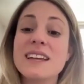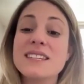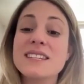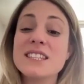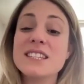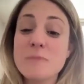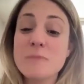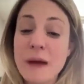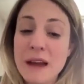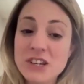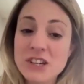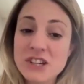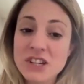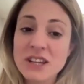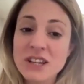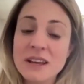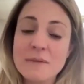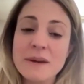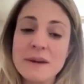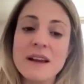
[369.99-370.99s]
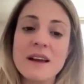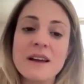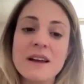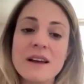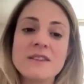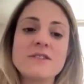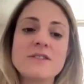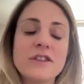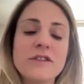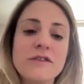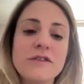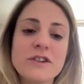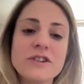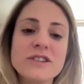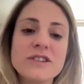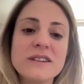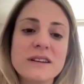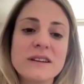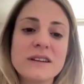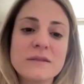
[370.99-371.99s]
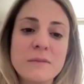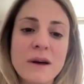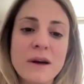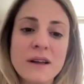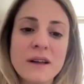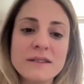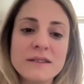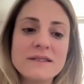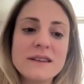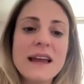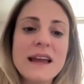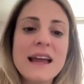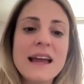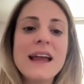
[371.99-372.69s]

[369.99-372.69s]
especially because for the first six months,